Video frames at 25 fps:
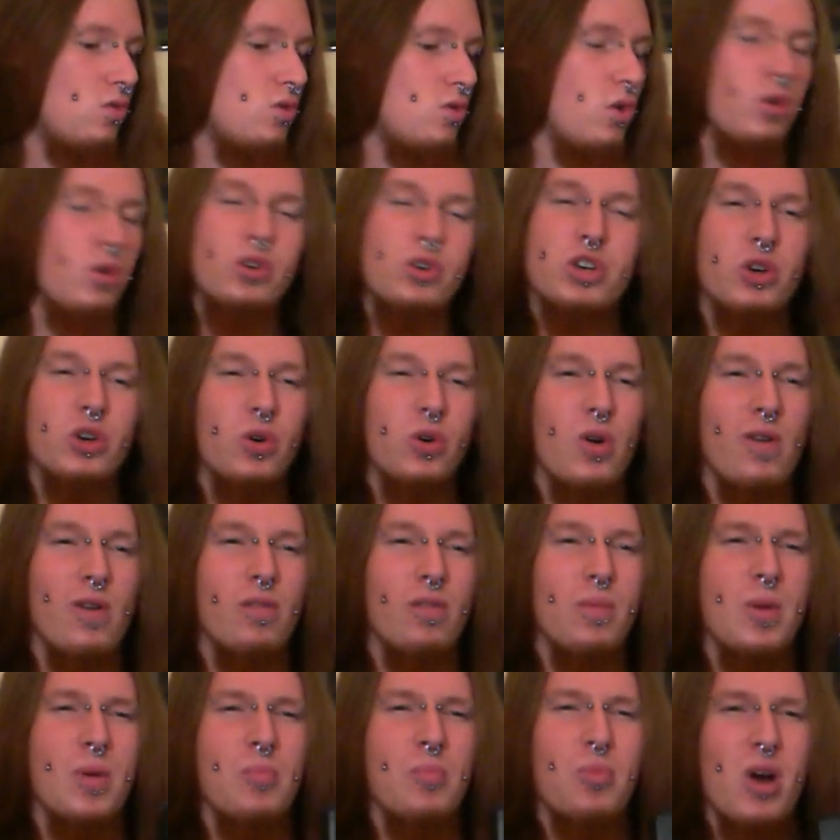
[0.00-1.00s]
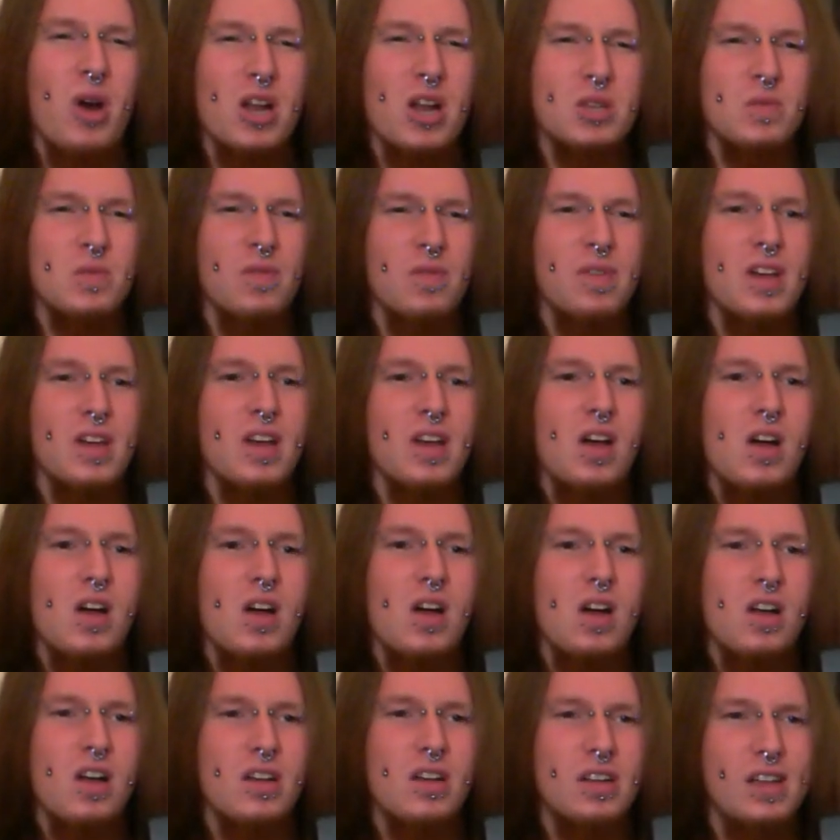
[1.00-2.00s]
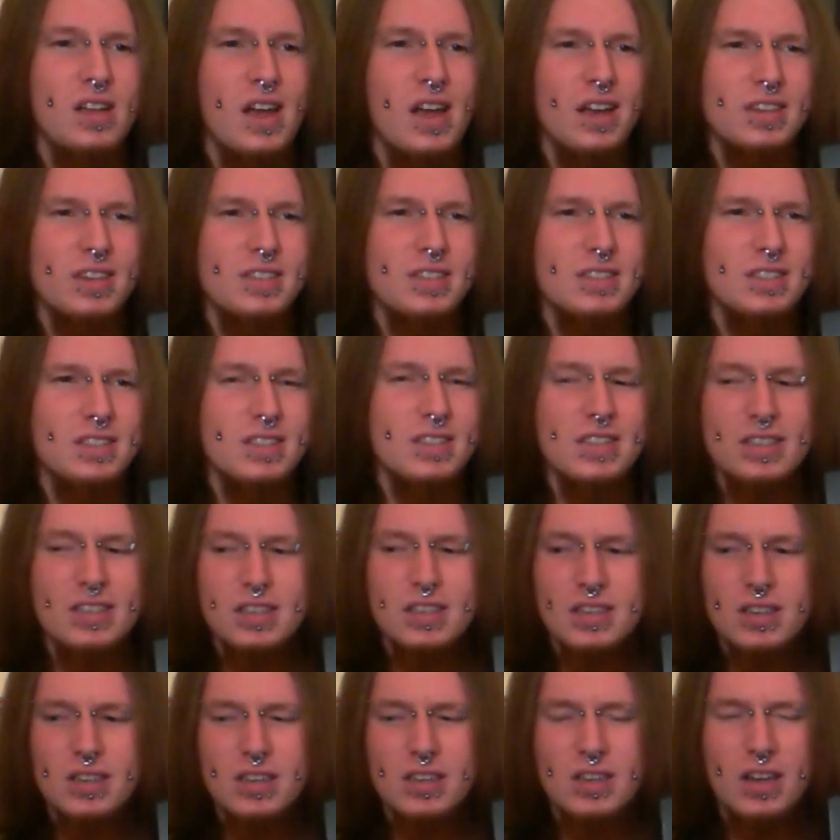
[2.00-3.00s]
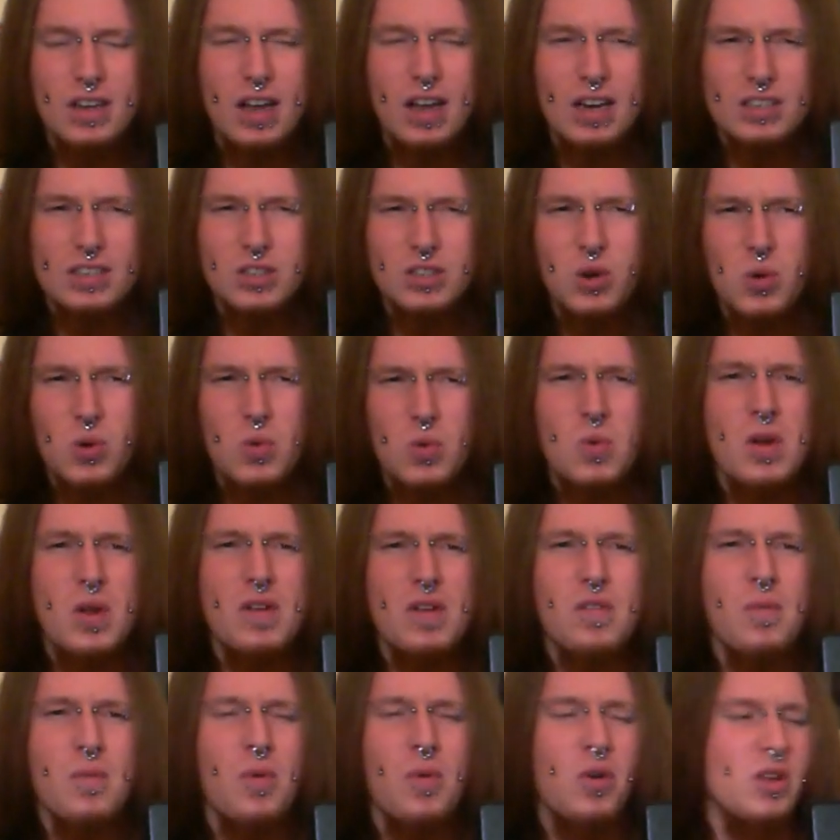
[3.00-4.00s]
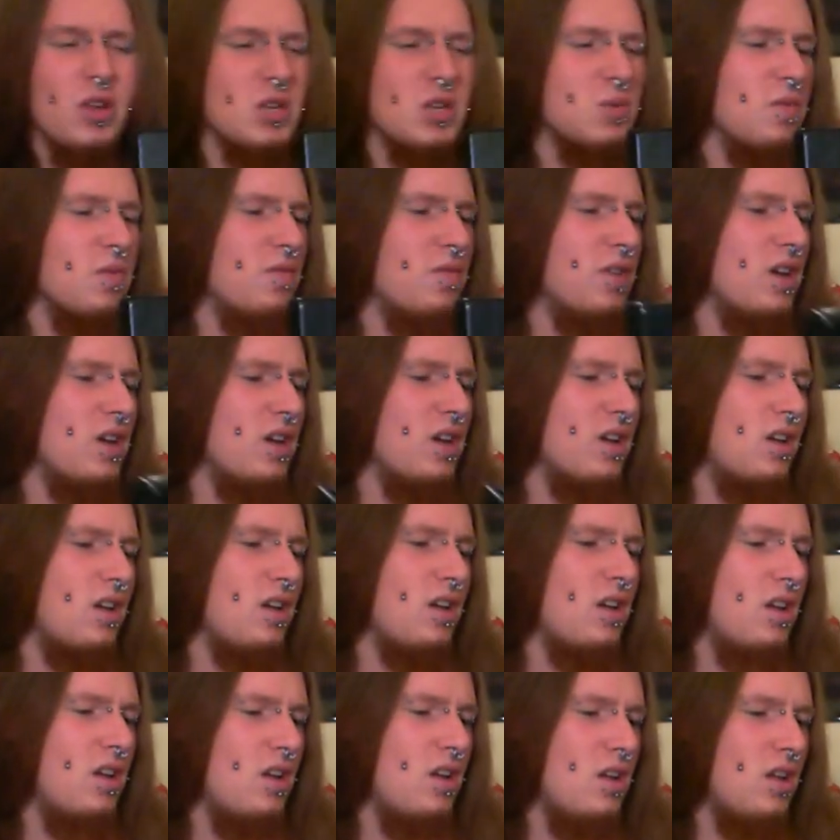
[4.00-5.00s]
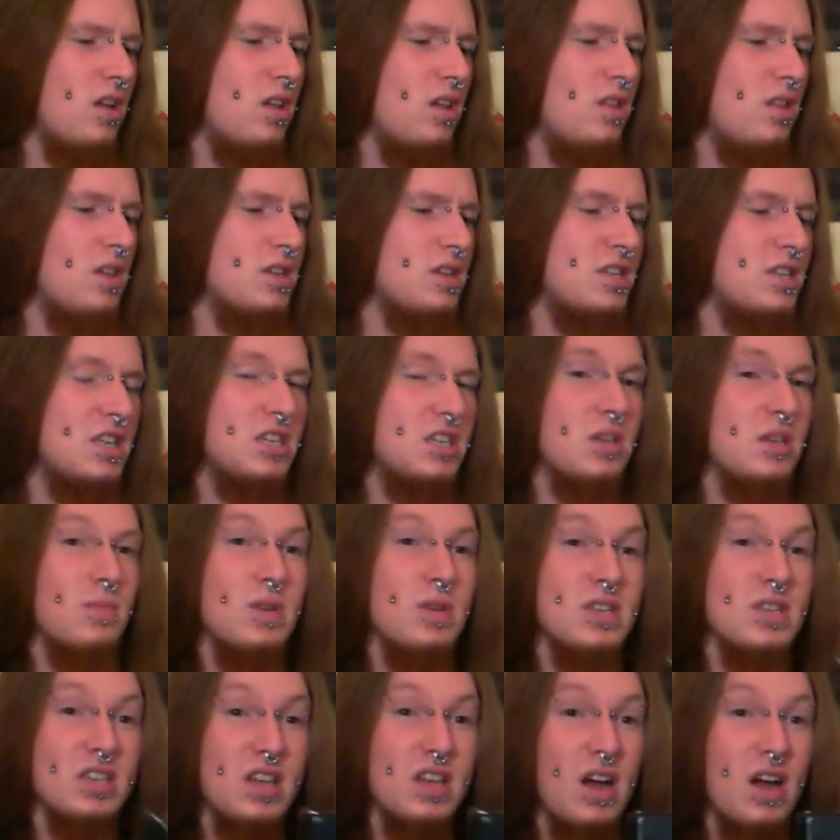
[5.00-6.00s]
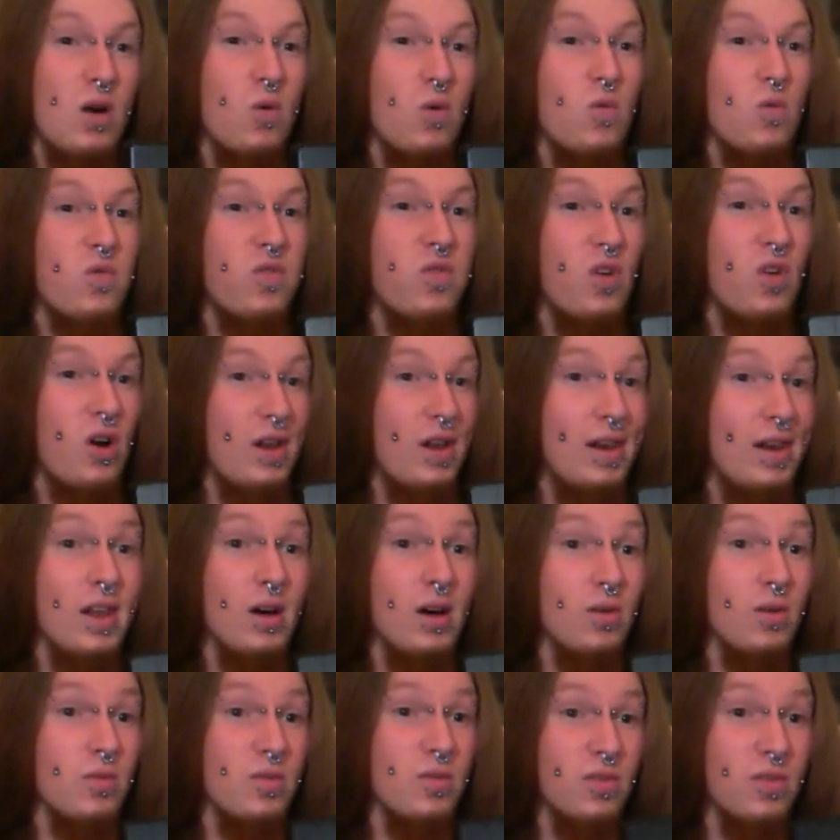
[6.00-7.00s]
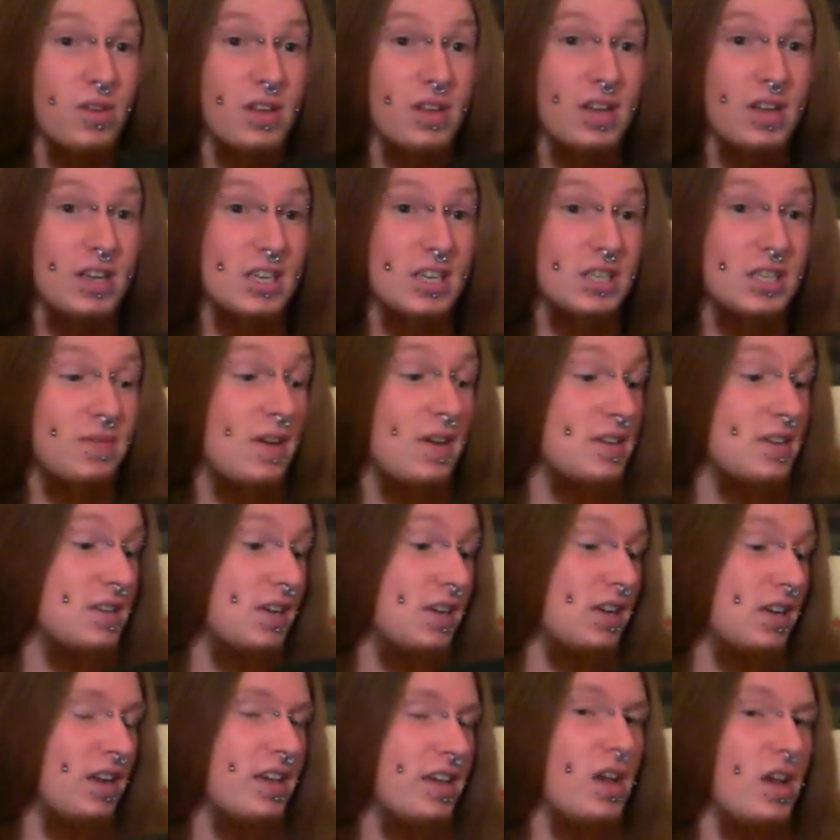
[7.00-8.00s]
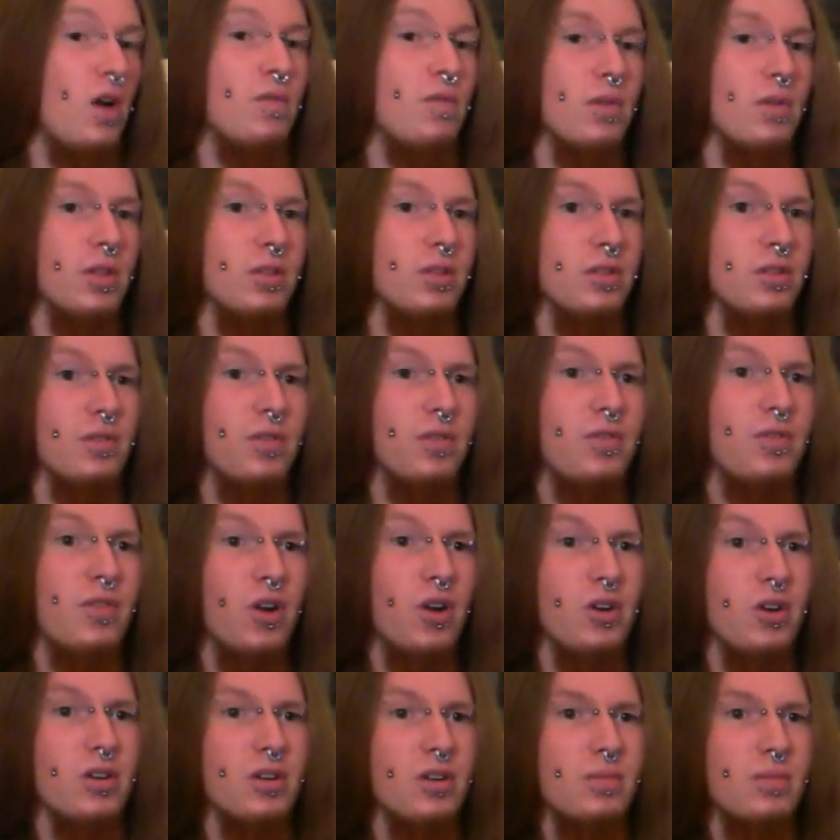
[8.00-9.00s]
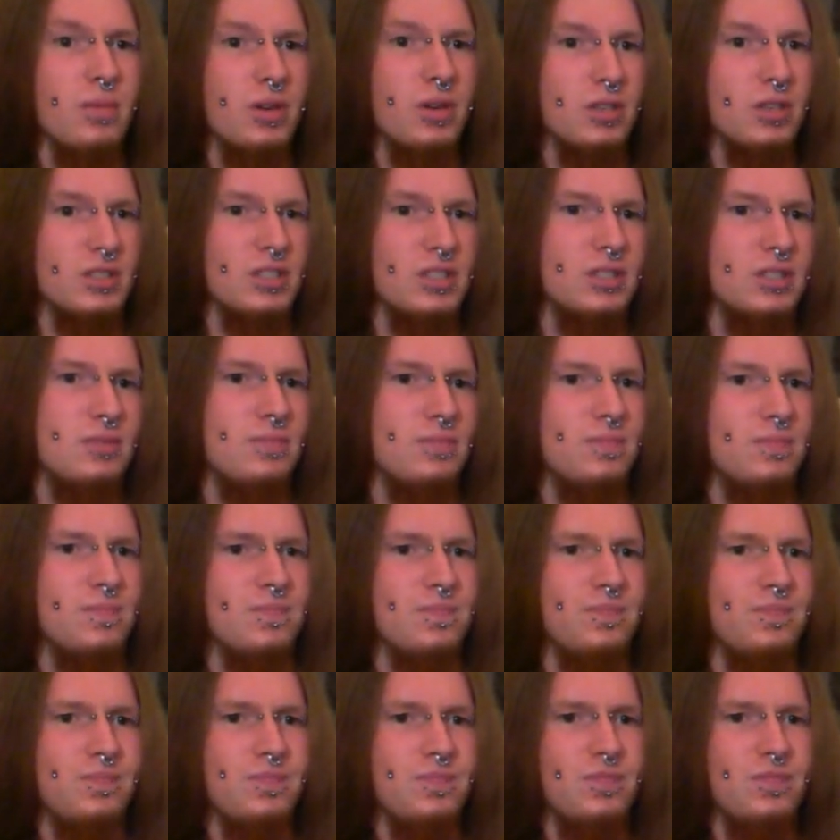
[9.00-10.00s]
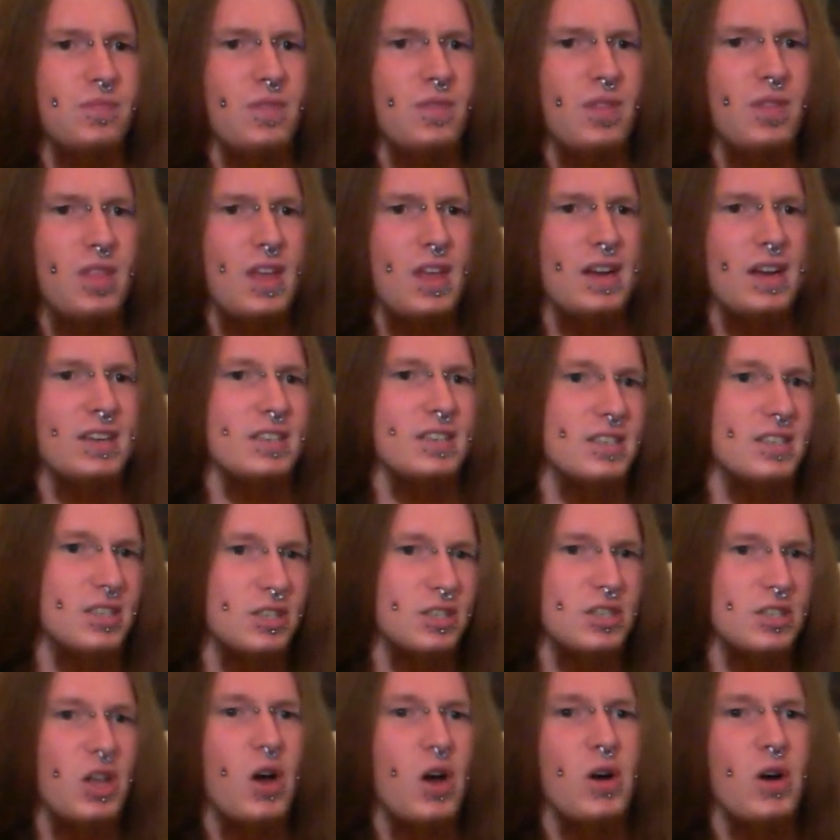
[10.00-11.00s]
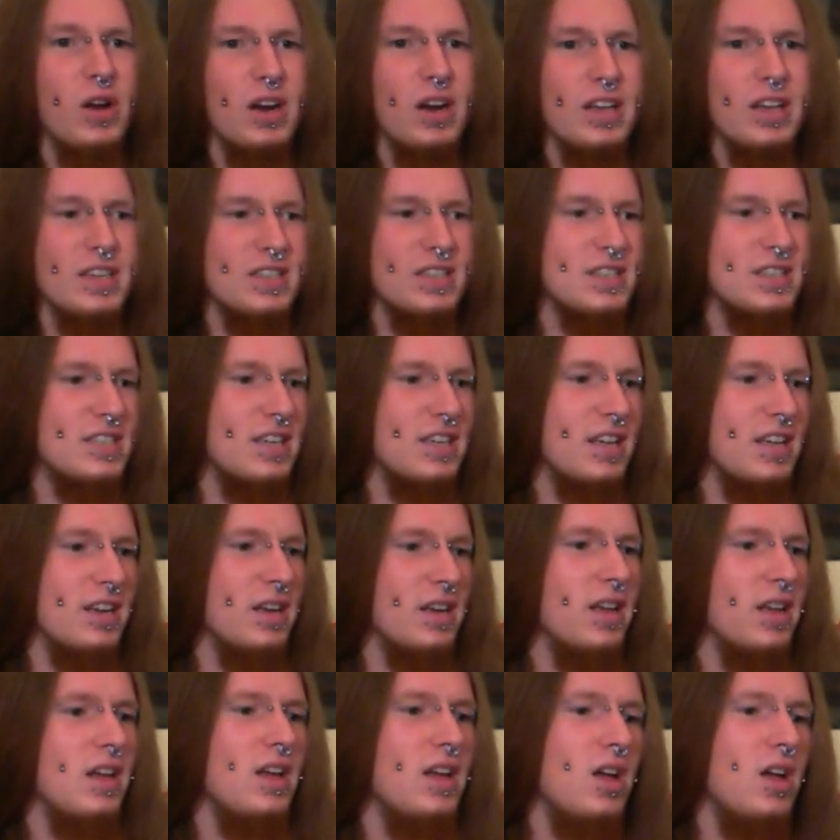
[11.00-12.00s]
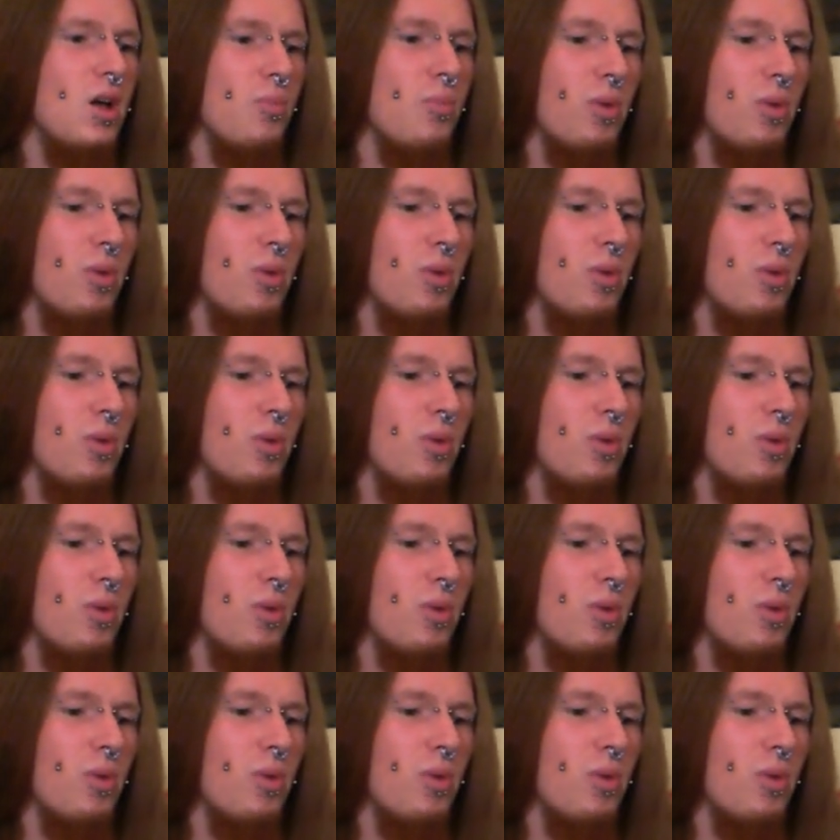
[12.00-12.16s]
Not sure if I'm impressed with it yet at all, if I'm honest with you. The system itself I love aesthetically, other than the front, because that is just ugly as sin.